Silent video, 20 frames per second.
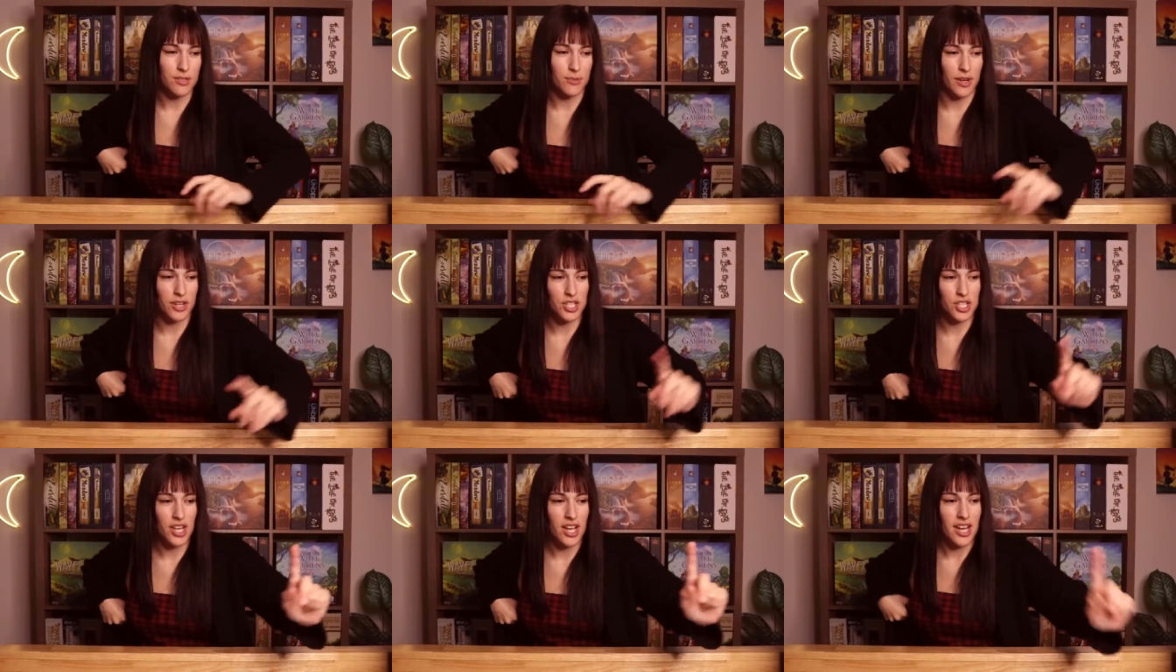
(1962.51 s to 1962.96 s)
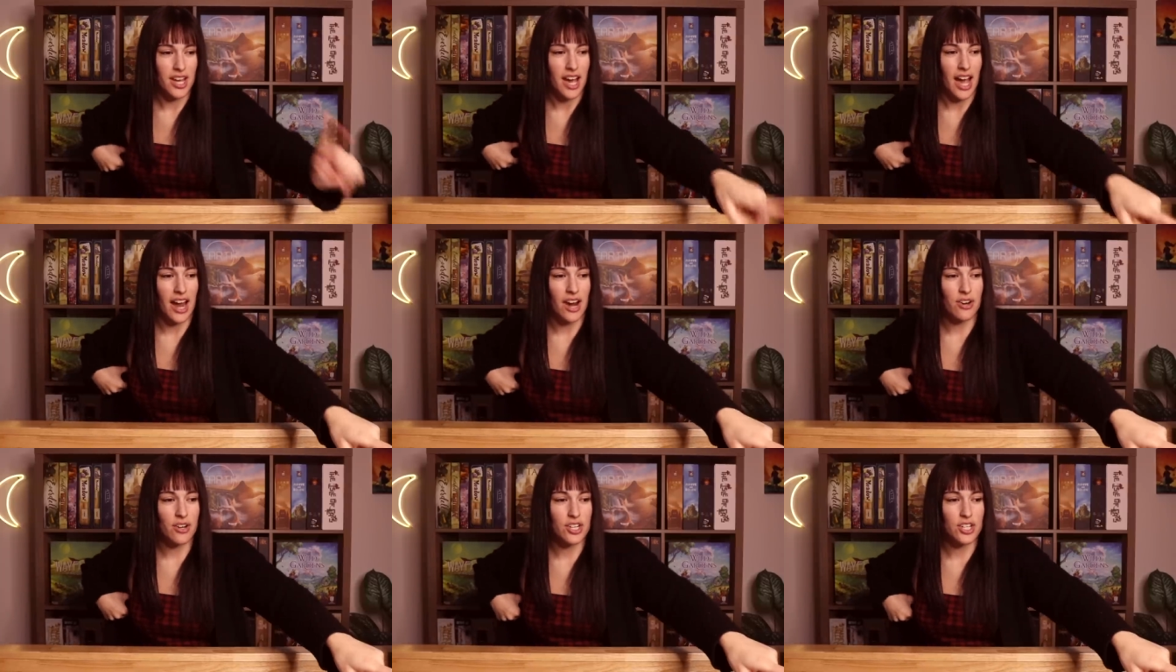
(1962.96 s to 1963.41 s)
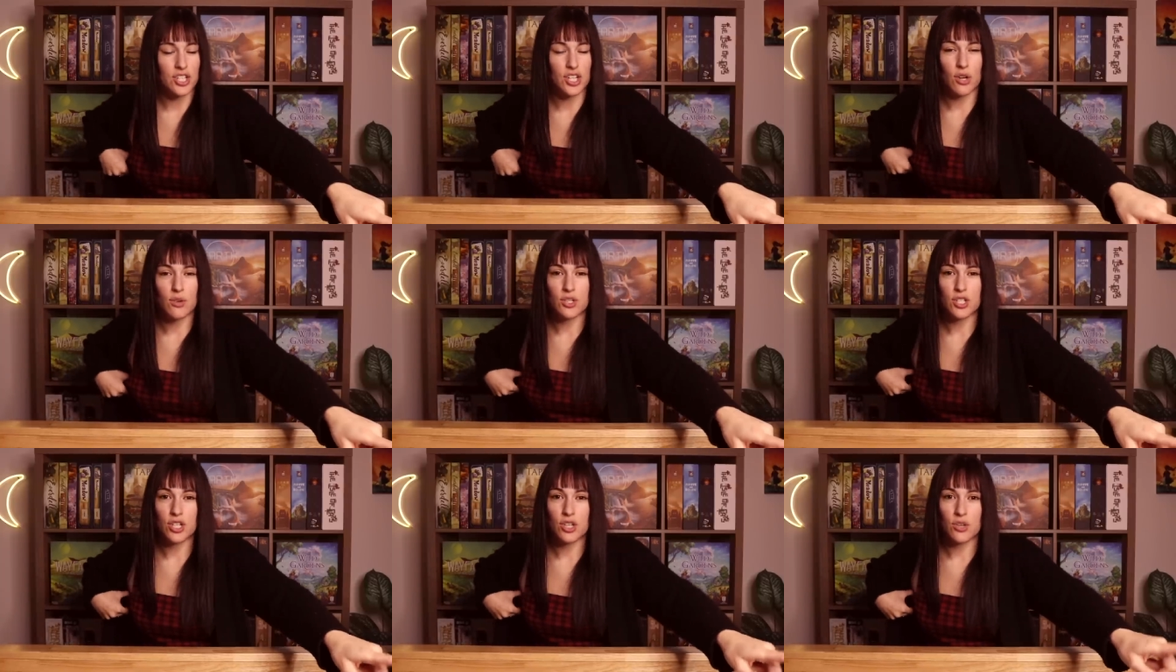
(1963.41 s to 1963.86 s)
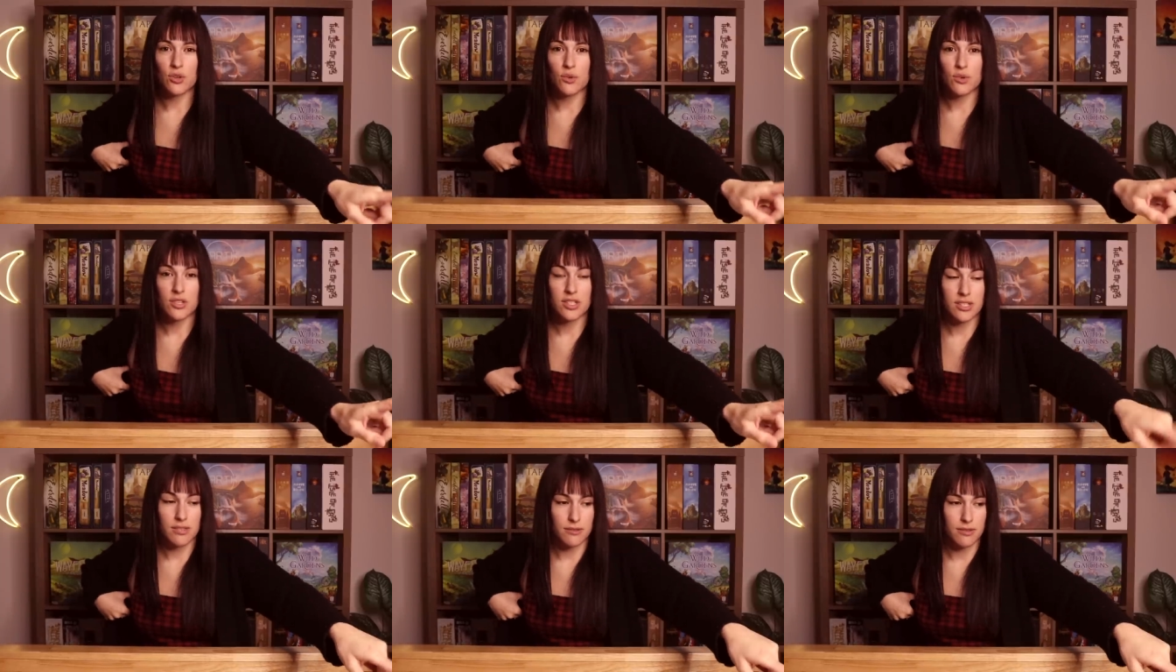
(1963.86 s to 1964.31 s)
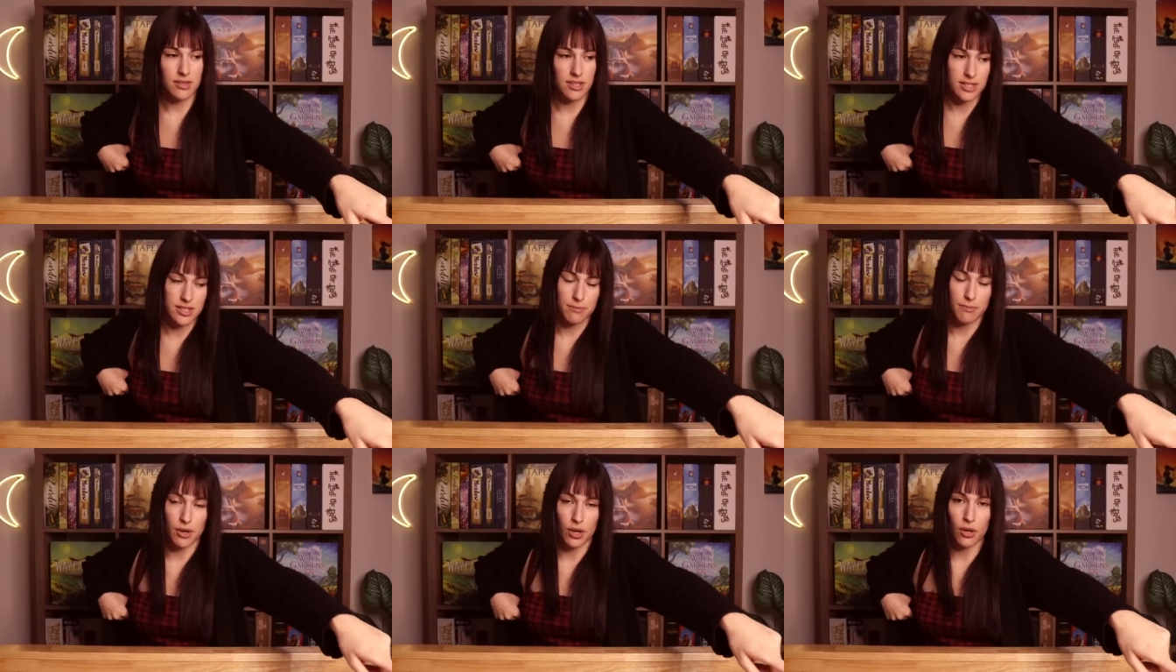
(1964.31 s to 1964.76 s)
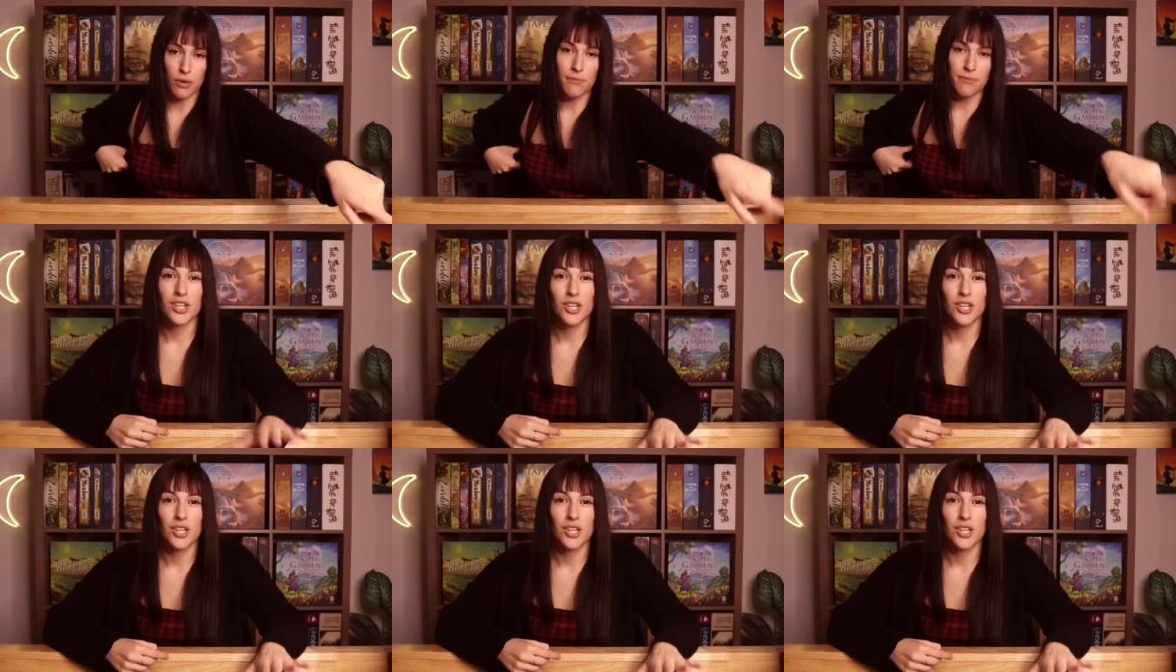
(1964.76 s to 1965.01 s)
which I already showed you the spill.